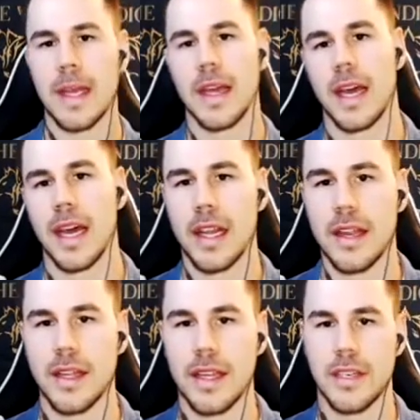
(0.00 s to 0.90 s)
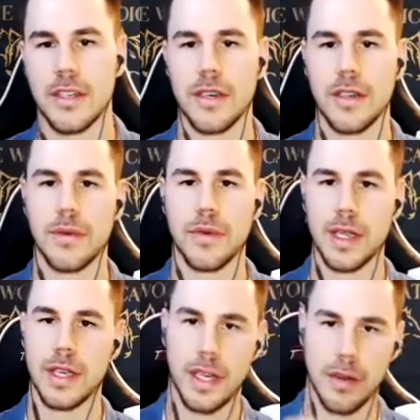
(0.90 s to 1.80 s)
And I think that you
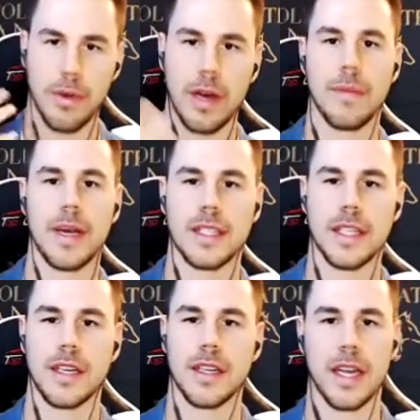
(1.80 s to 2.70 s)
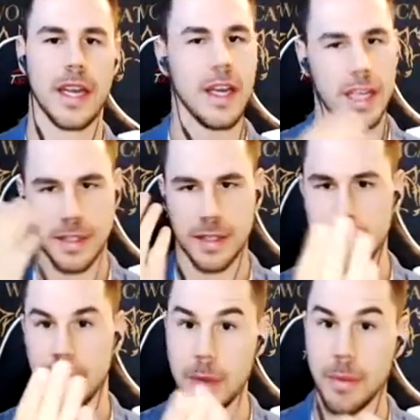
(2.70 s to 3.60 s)
really did it well by saying like, it's something
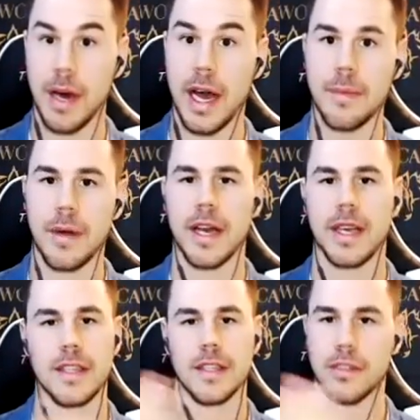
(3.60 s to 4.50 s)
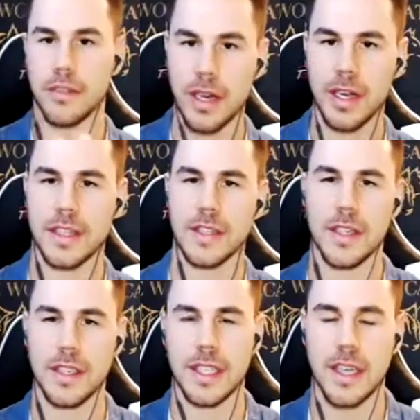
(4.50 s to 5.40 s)
that people hide behind. It's a drug. It's all
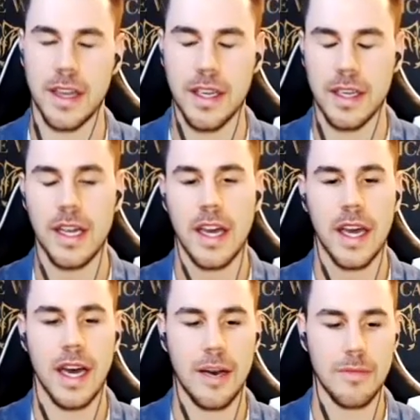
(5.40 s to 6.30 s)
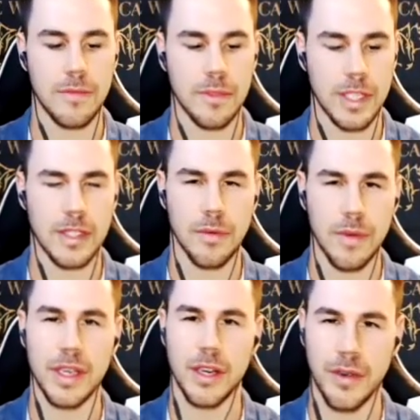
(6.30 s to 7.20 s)
these kind of things. So that's a
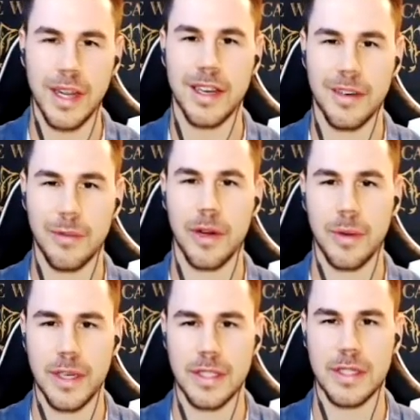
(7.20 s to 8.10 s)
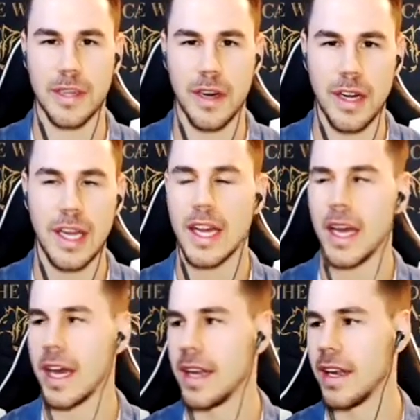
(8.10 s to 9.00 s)
really great place to start.
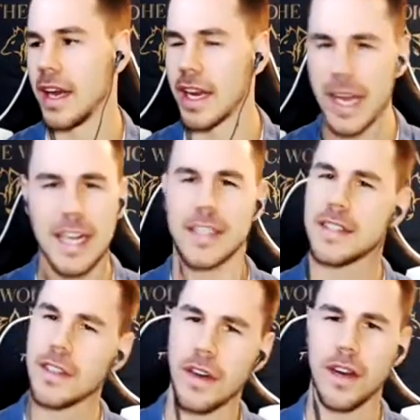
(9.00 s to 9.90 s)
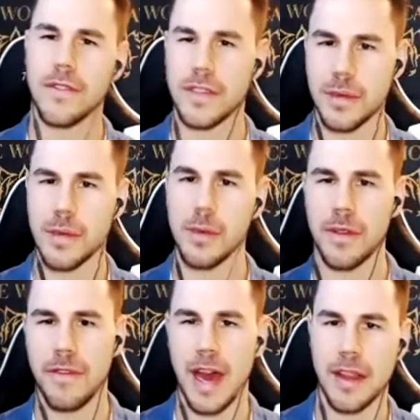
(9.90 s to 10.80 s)
And again, it's still hard for some people
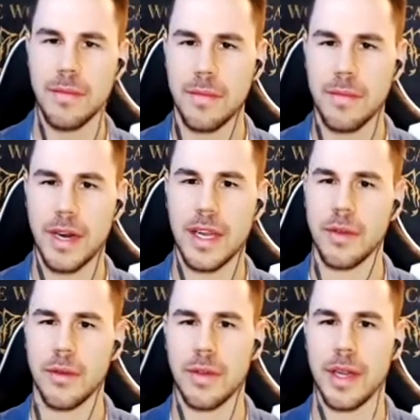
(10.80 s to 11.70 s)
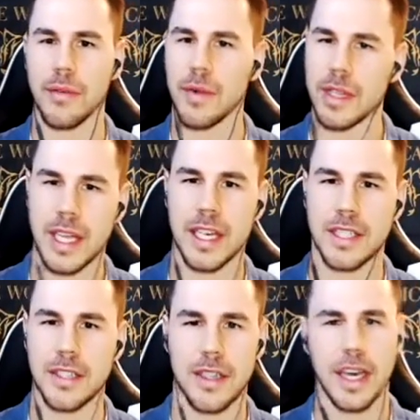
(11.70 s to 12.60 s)
to fathom, right? Like what does that
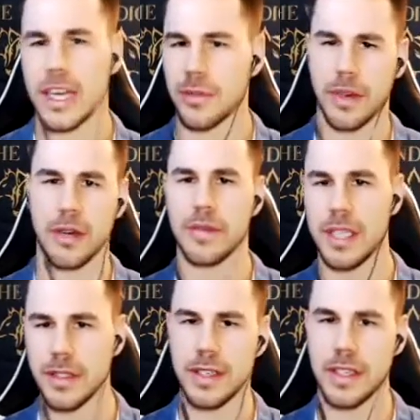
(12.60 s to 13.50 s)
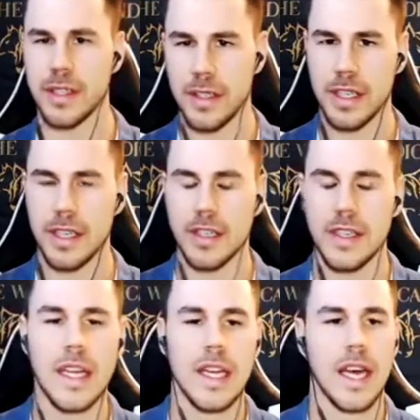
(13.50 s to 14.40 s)
actually look like? I just want to go deal to deal to deal.
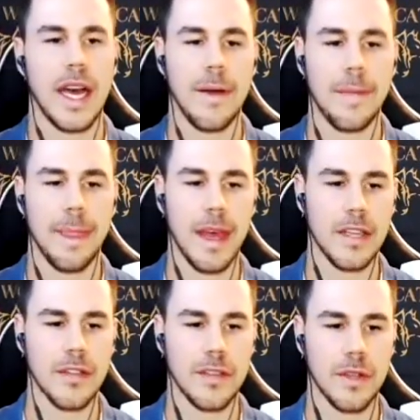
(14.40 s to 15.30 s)
And so